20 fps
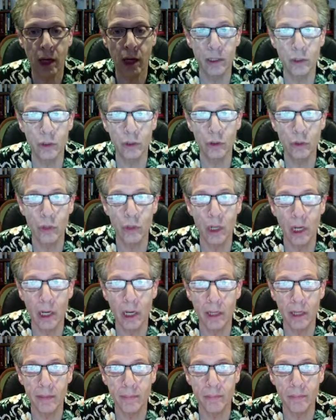to uh,
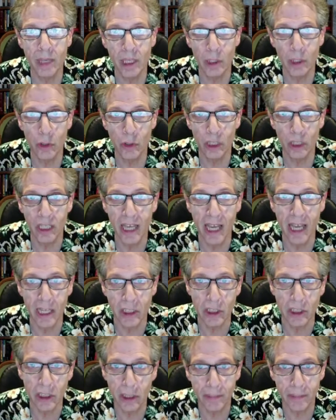make your
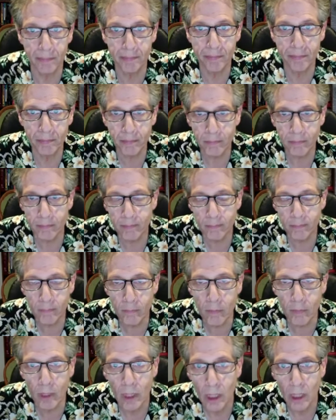case
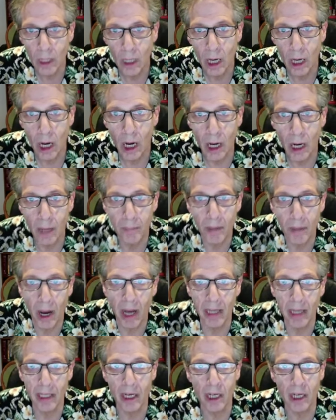uh,
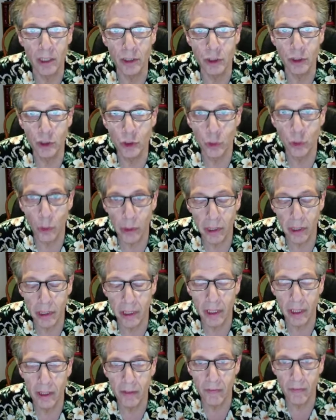by uh,
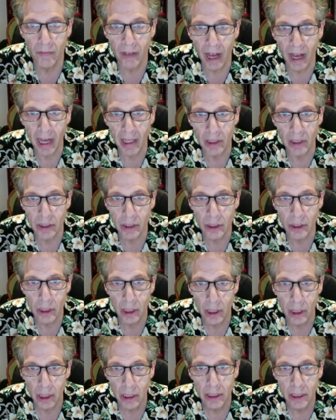distorting the facts.
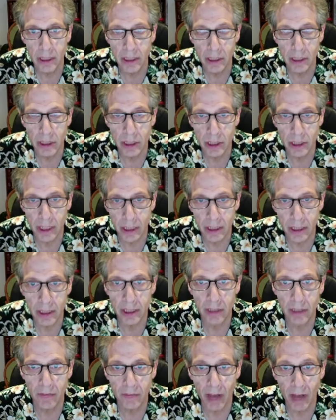You need to stick to
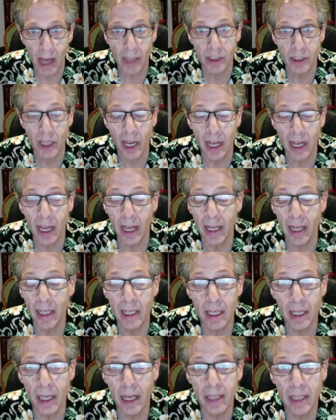the facts, yeah,
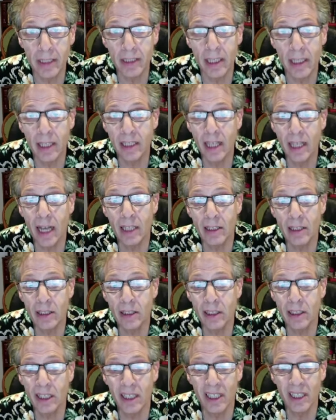and, and and that
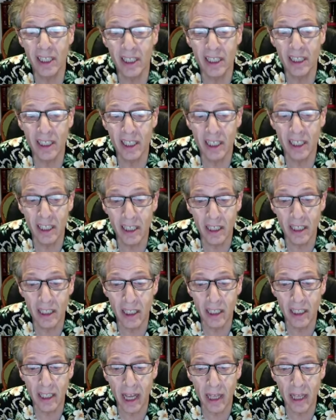
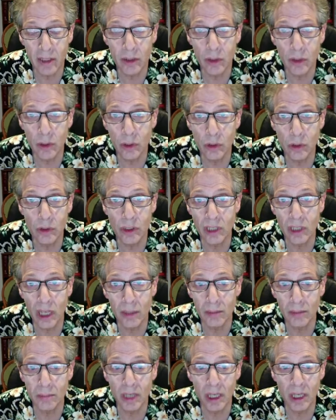and that includes not
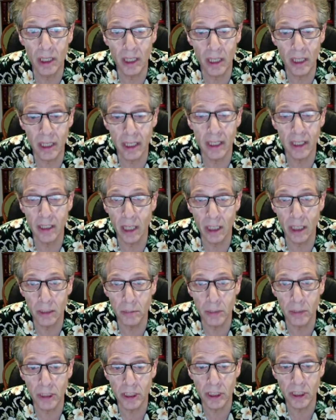again not
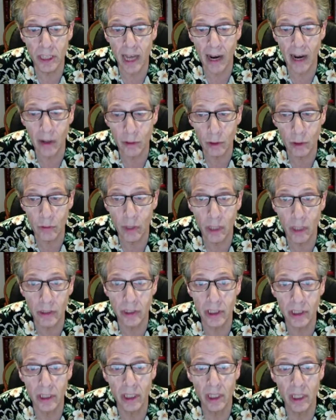
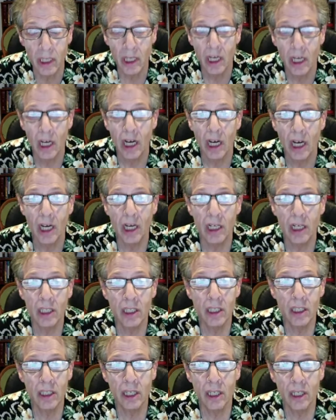mischaracterizing uh,
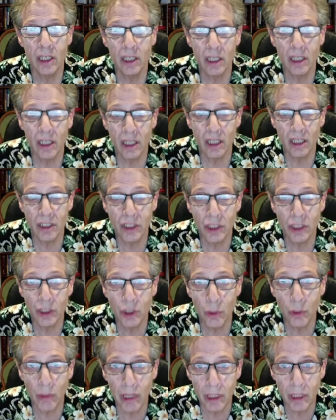a, a,
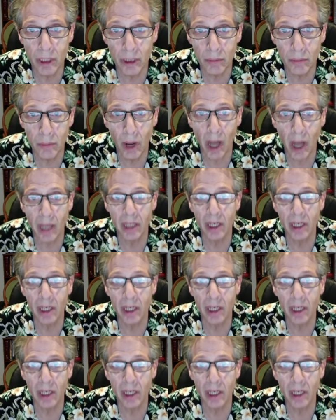situation by